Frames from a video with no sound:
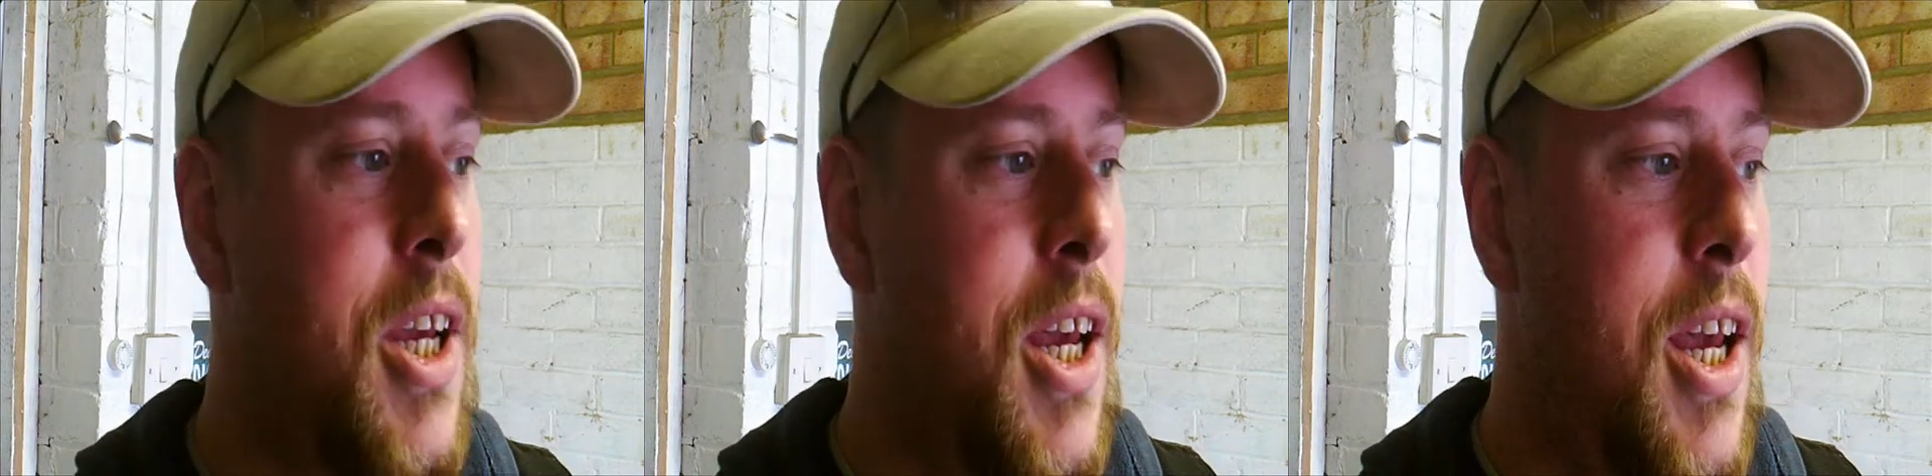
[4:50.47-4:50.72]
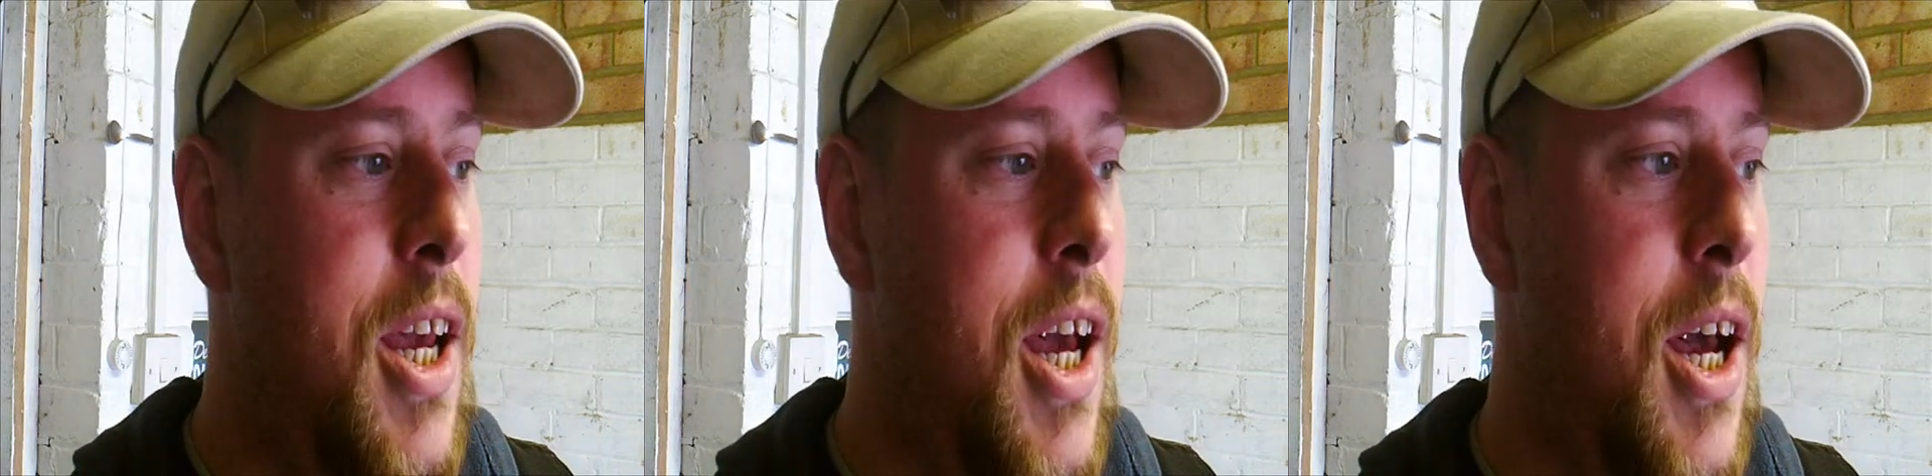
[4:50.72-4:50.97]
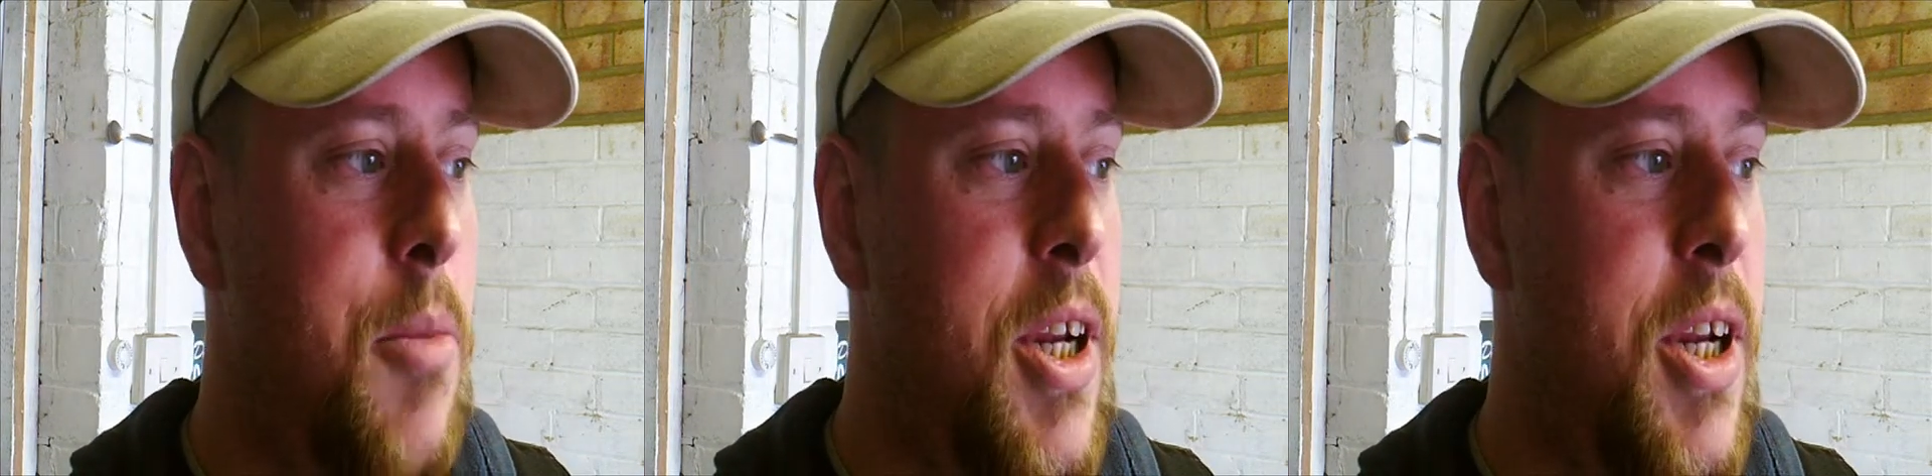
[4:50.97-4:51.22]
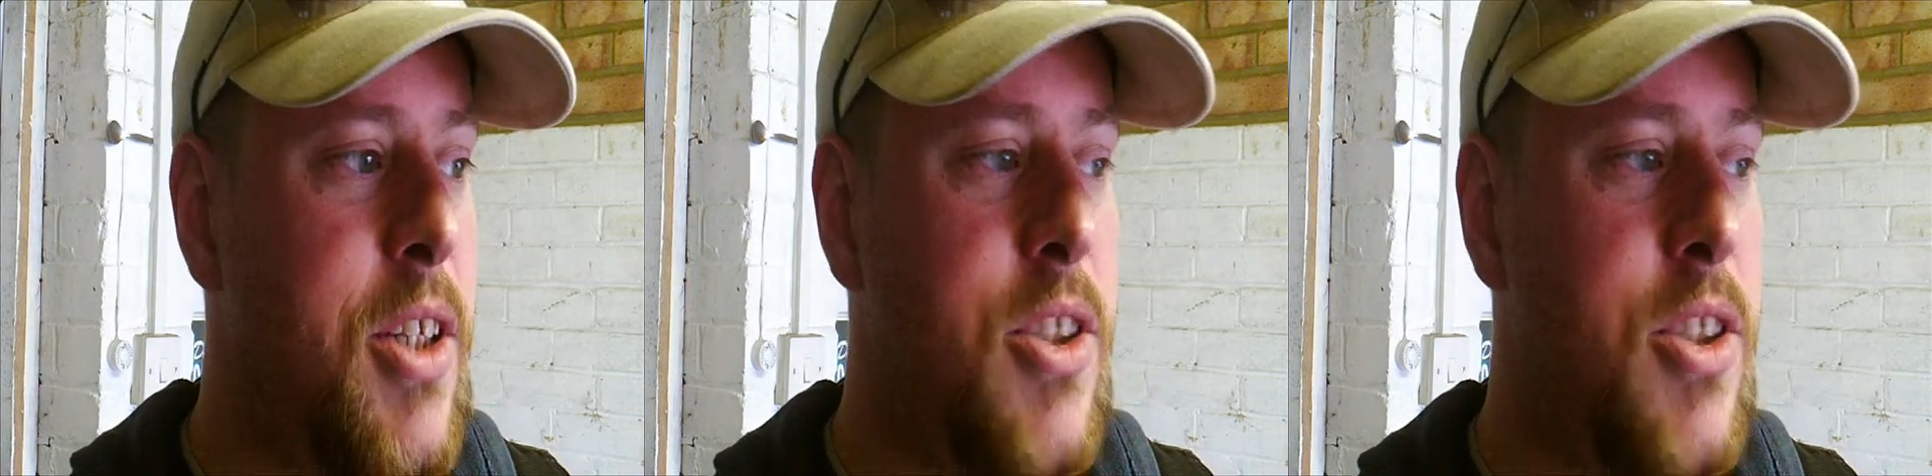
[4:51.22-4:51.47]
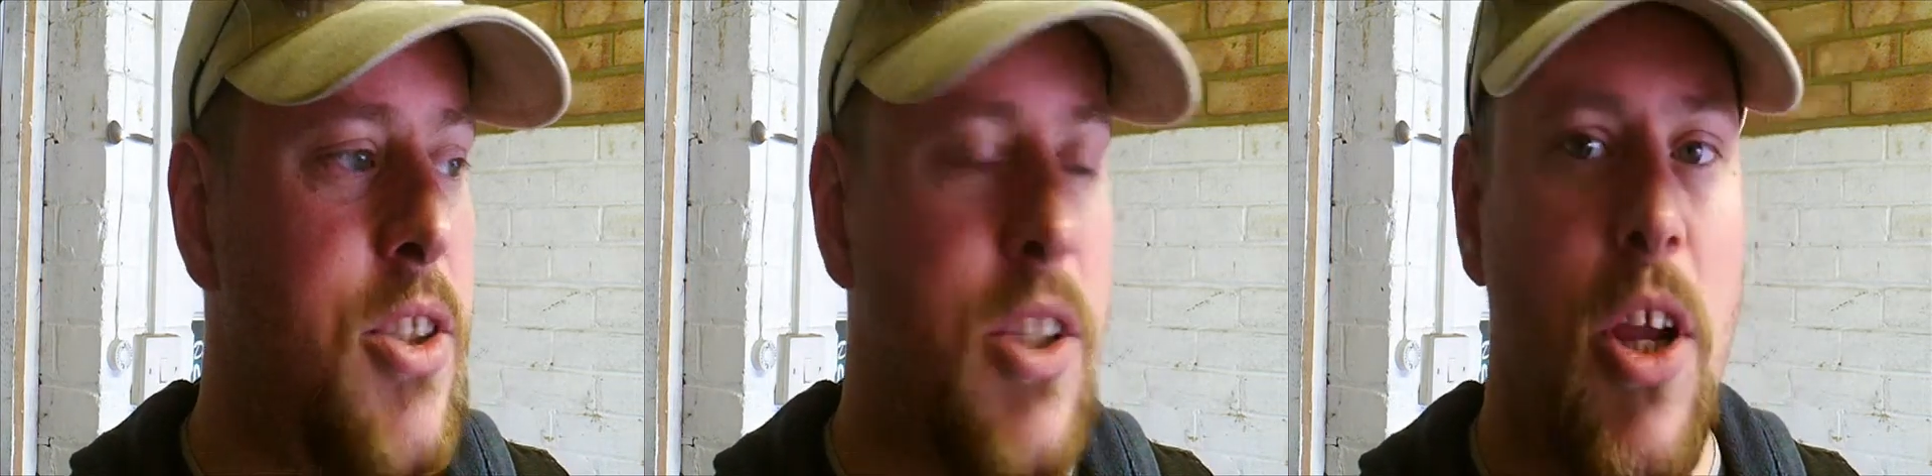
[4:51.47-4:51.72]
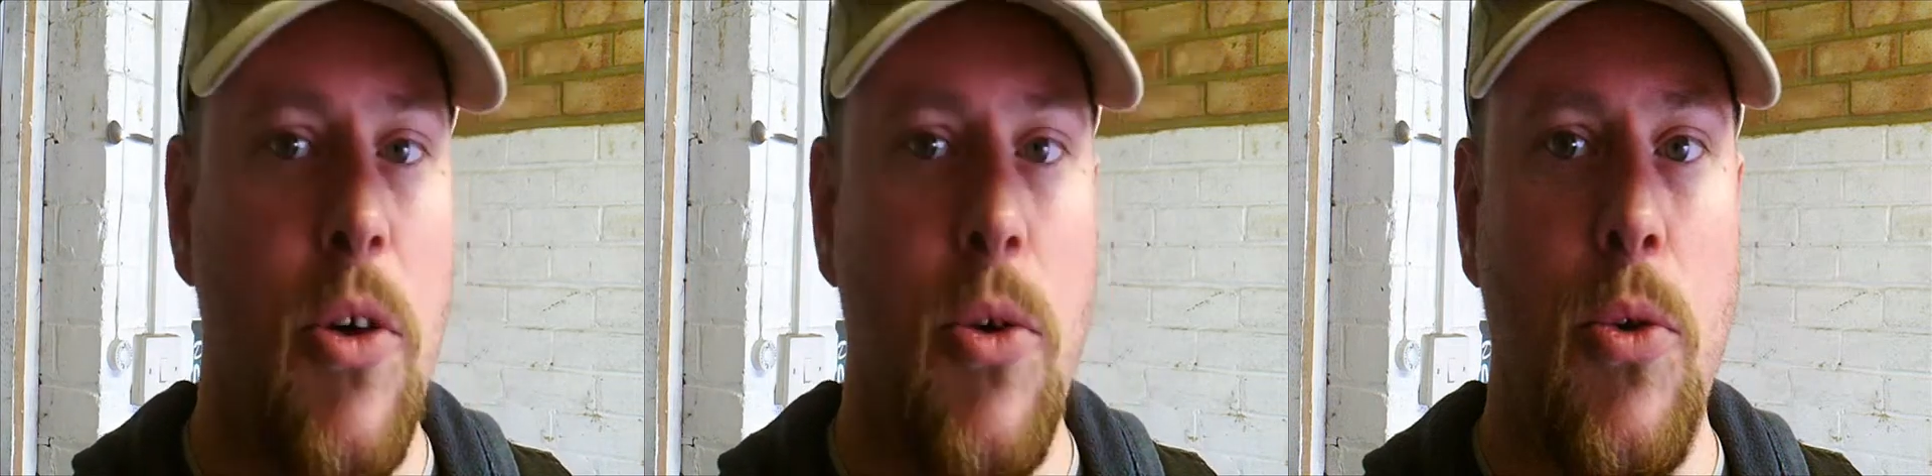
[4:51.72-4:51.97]
and into the
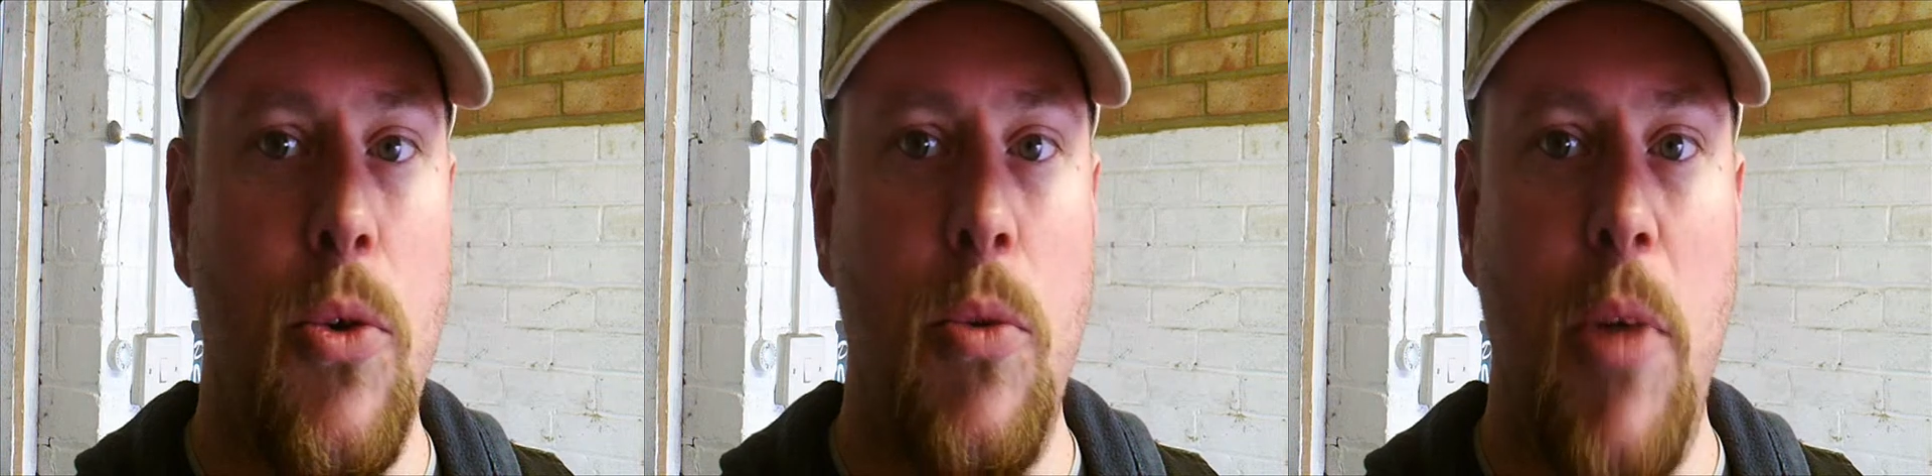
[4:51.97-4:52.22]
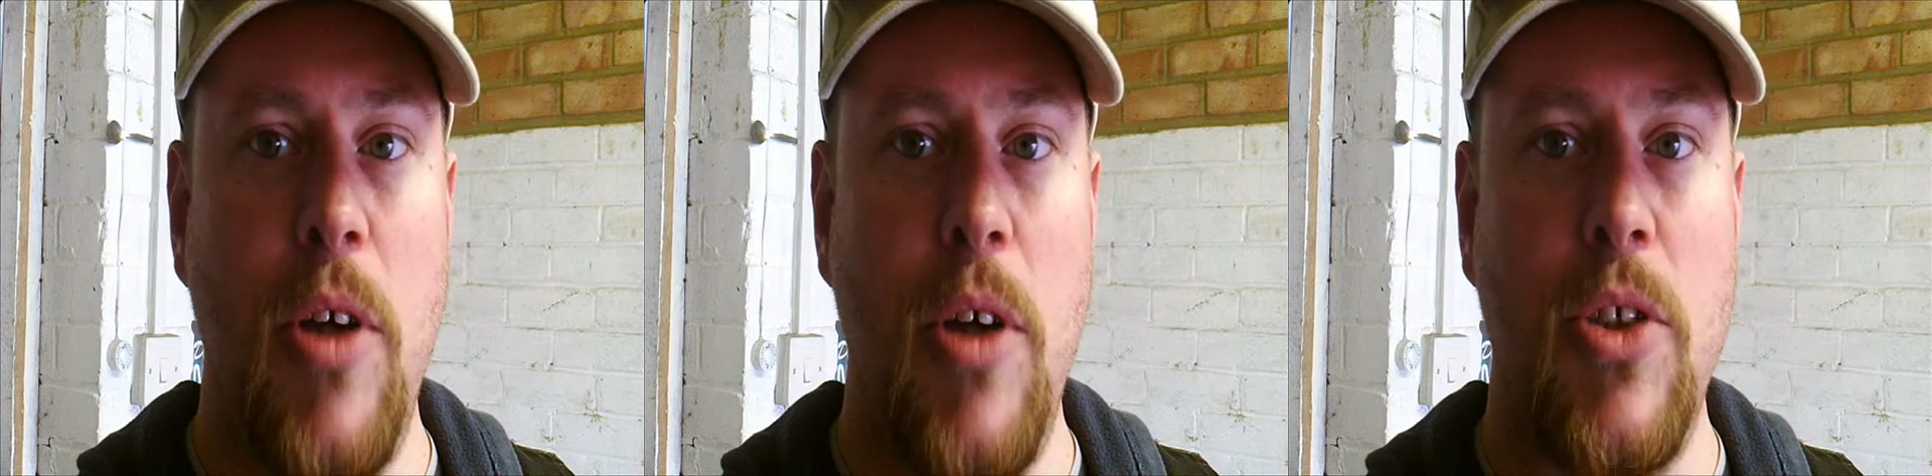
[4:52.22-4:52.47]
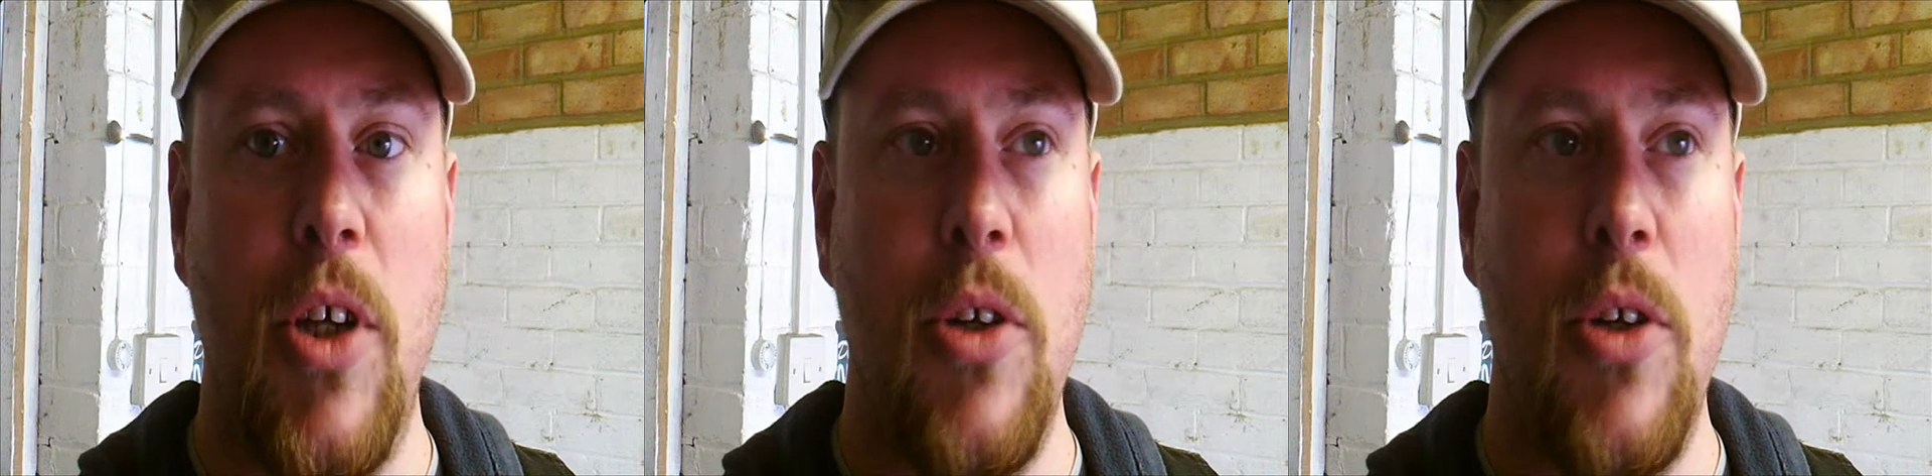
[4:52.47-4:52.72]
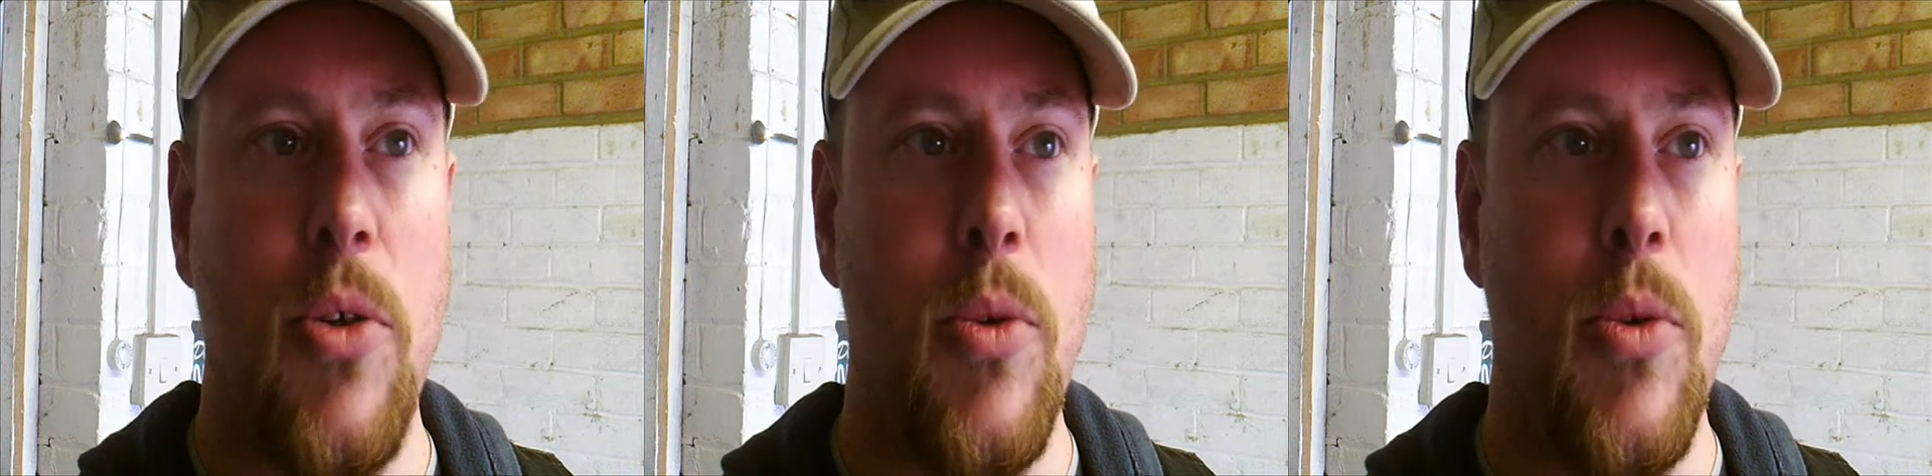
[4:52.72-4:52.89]
local motorcycle,